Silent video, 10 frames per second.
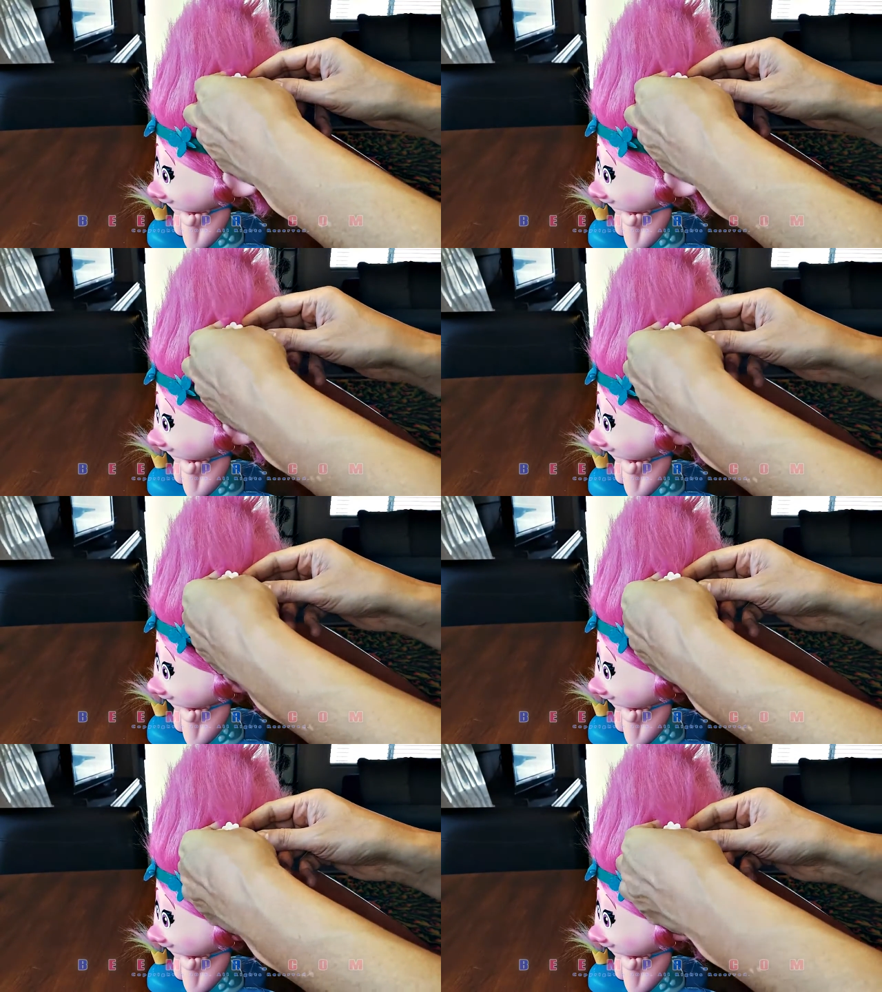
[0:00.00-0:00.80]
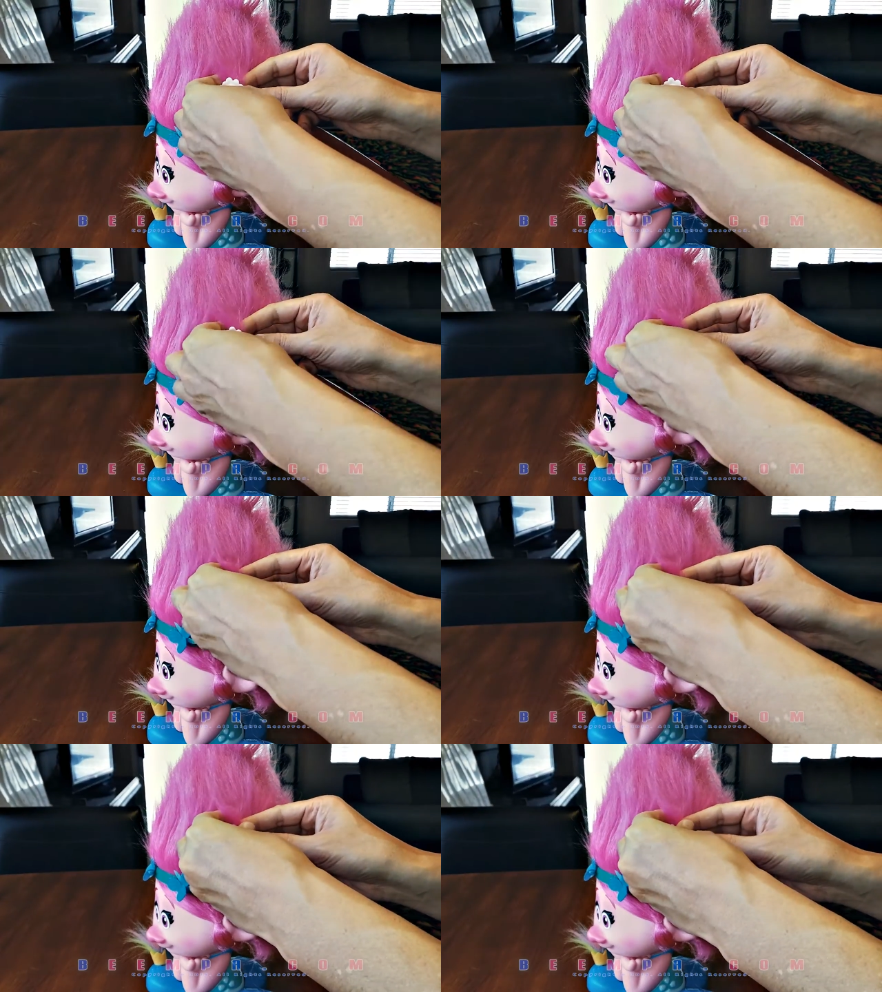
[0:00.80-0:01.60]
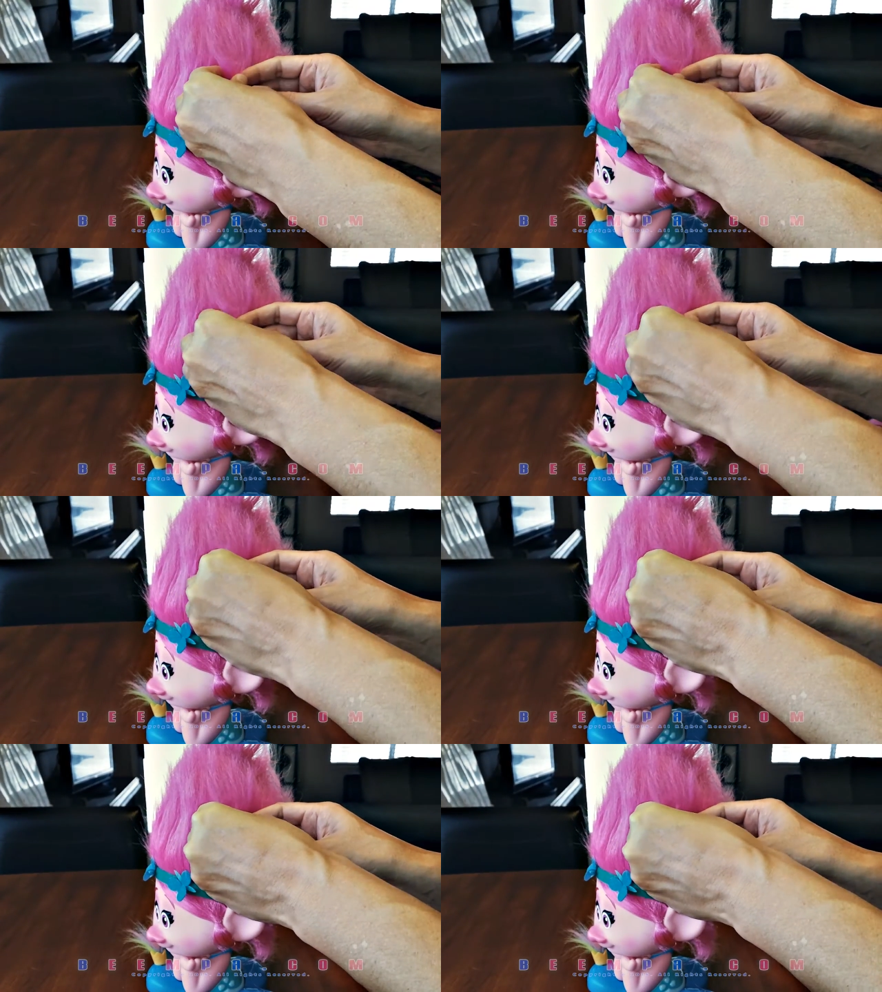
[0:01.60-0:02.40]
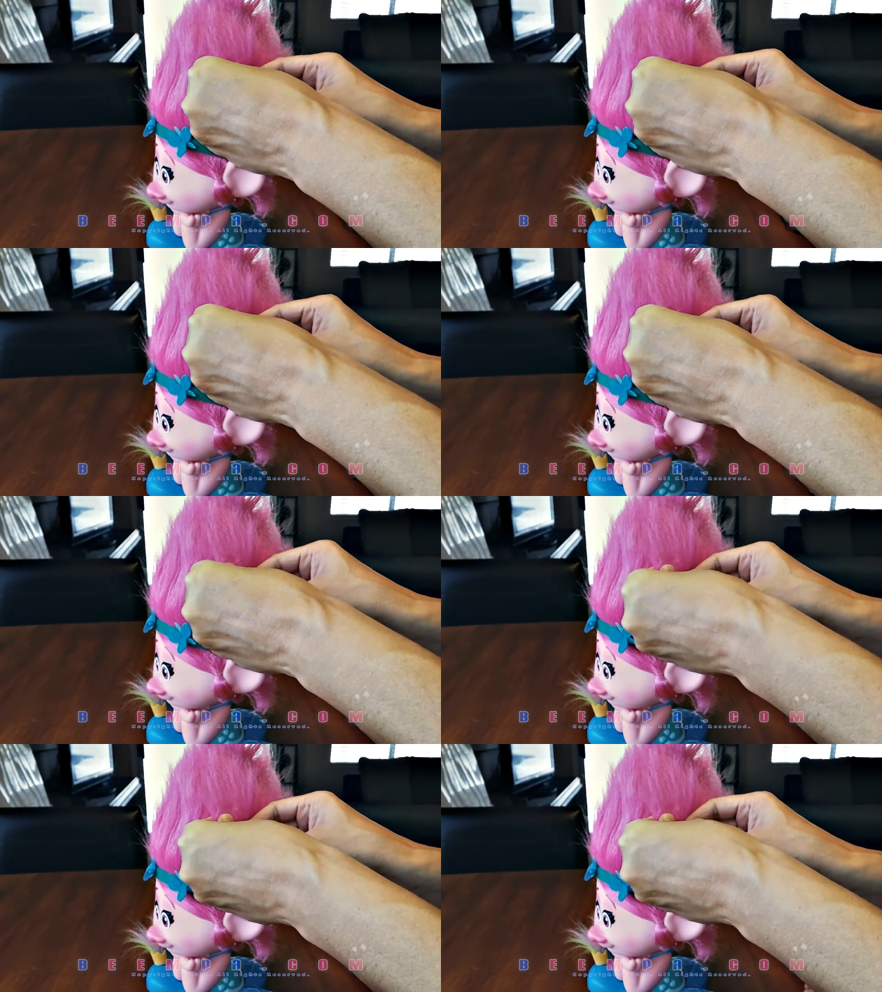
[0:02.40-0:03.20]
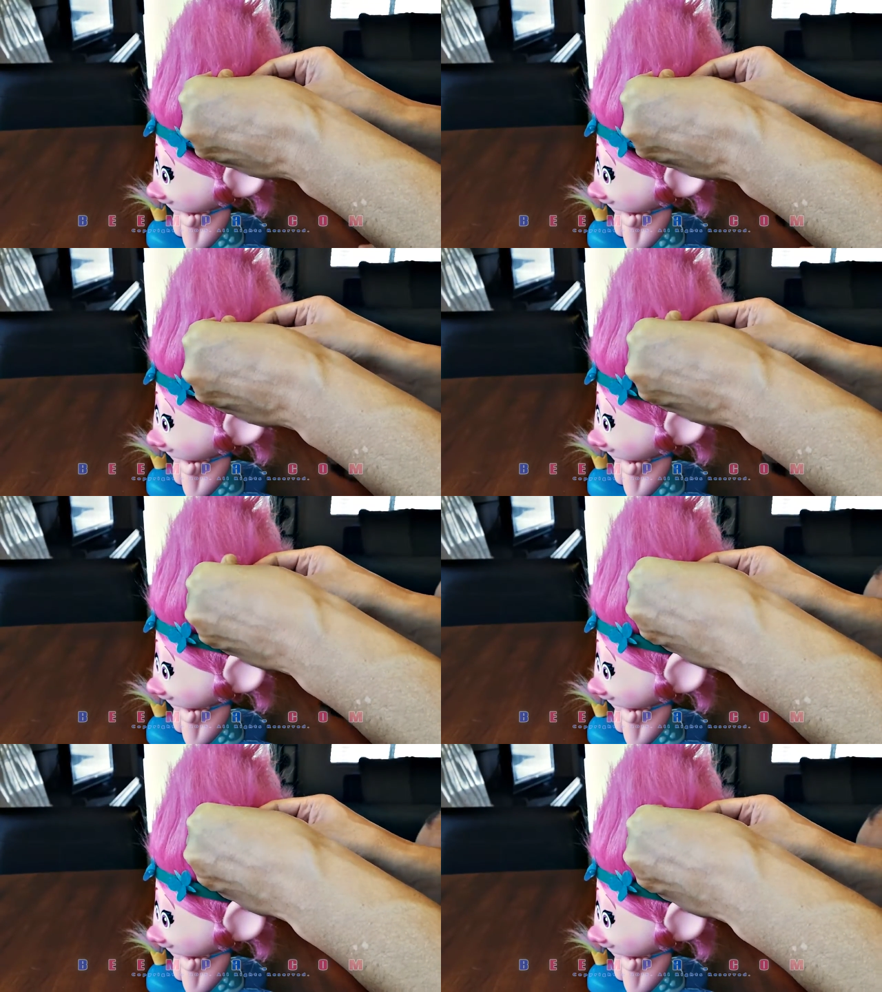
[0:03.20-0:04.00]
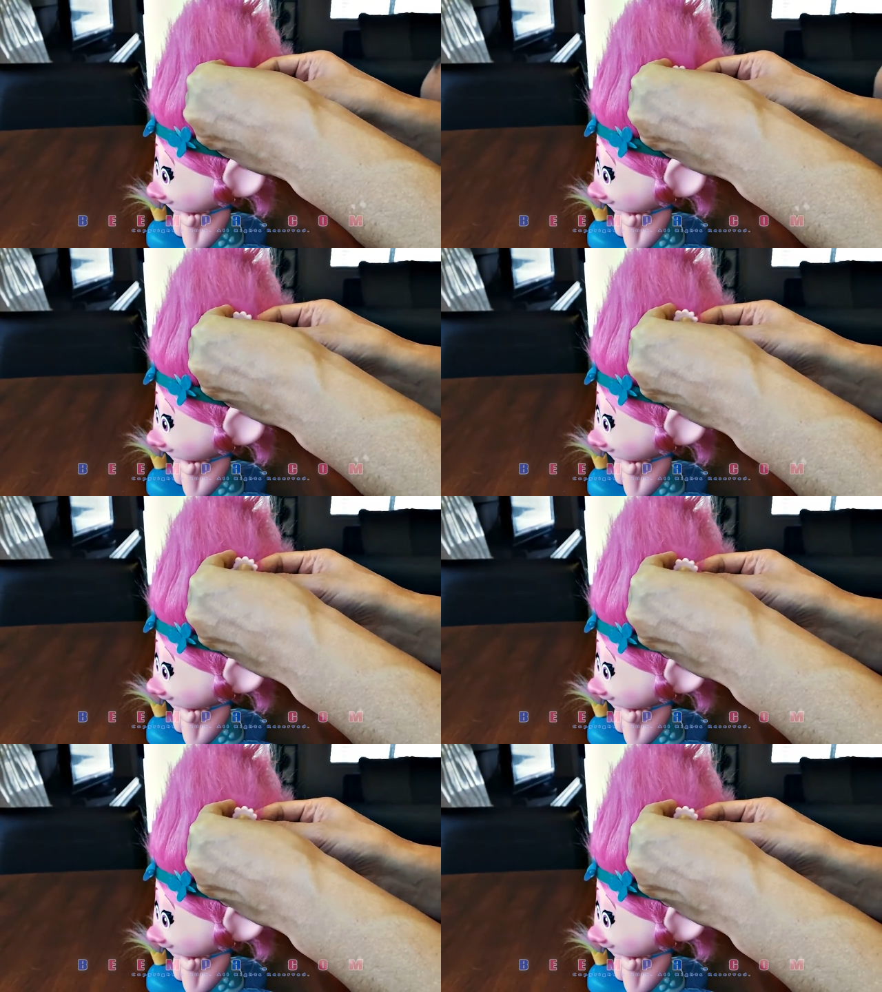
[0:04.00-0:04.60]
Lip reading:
[unreadable: no face in view]